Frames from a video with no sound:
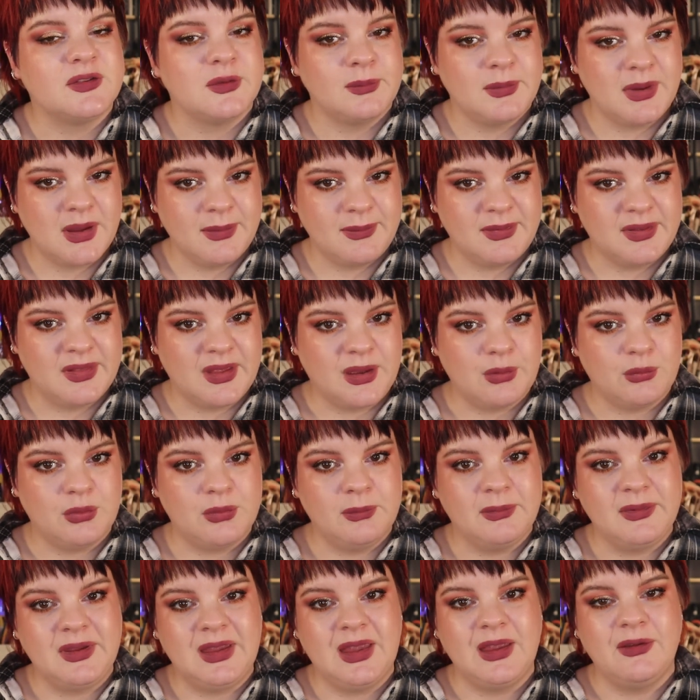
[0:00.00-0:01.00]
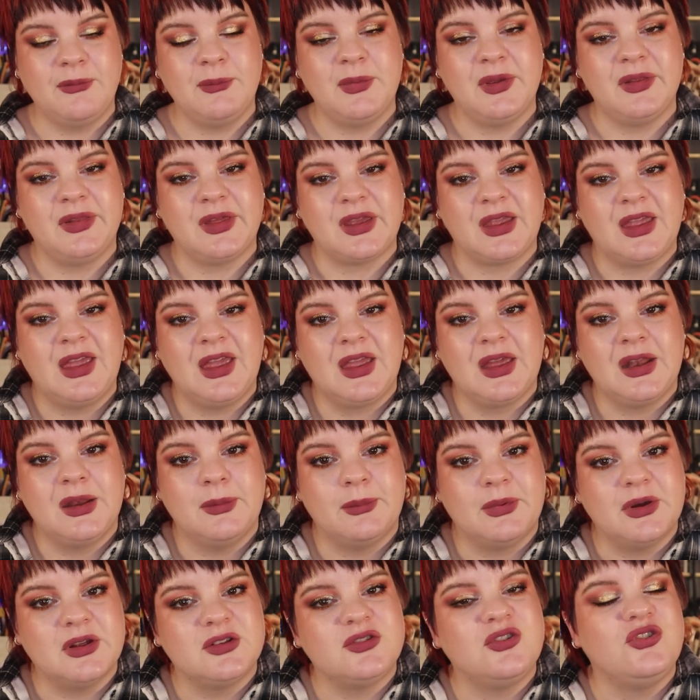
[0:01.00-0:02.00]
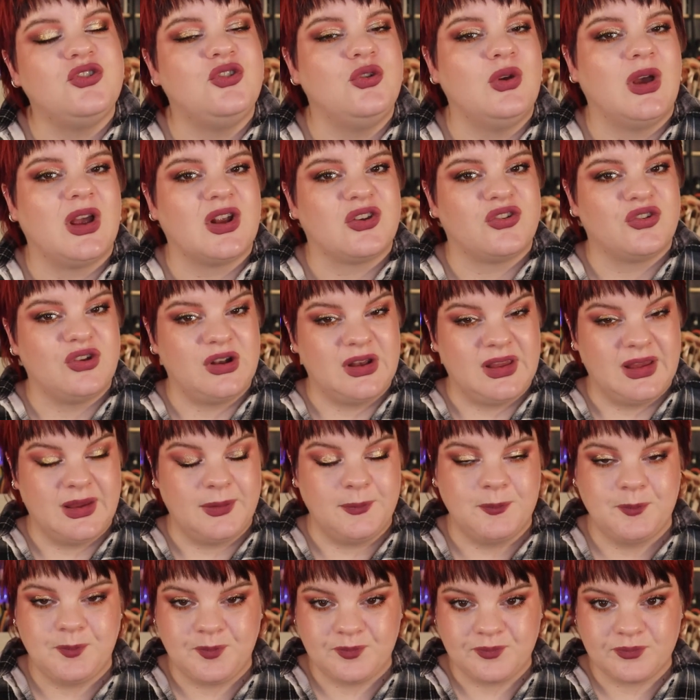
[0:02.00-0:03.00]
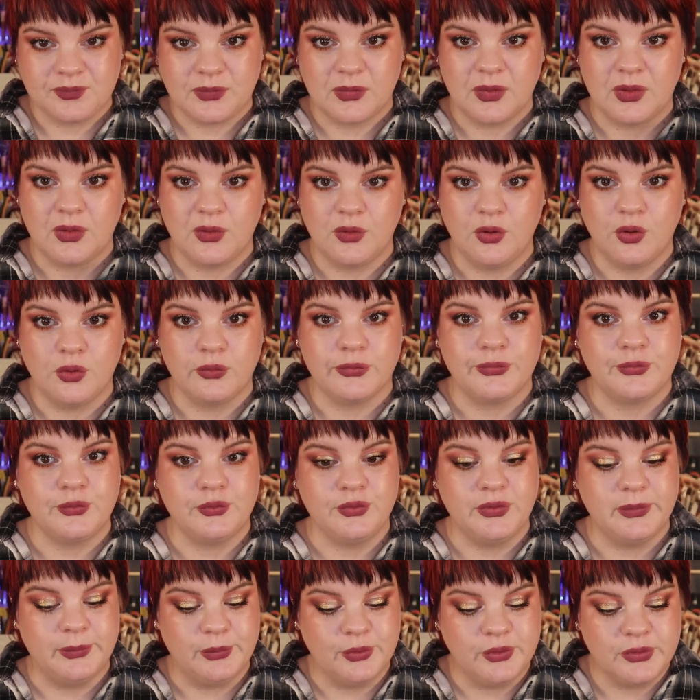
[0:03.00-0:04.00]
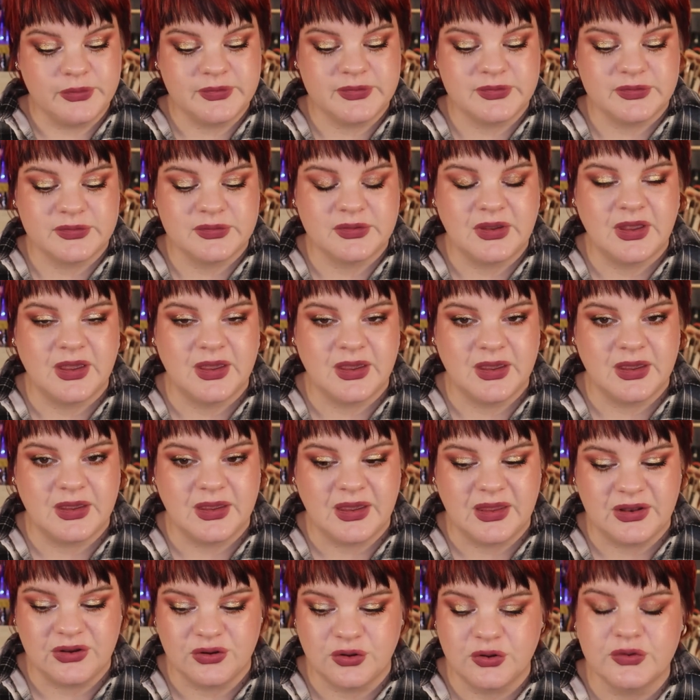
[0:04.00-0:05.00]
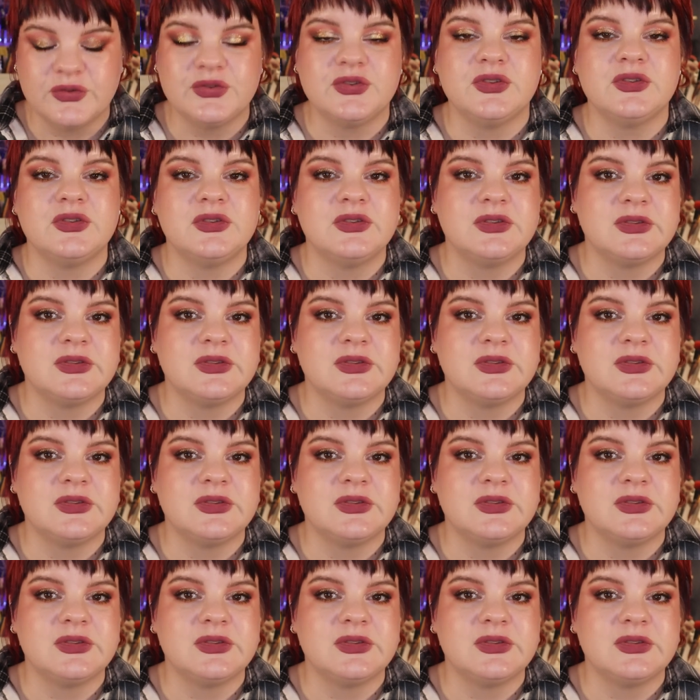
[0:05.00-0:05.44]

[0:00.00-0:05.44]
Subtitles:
So maybe that will give me the kick in the butt to actually go through the books and not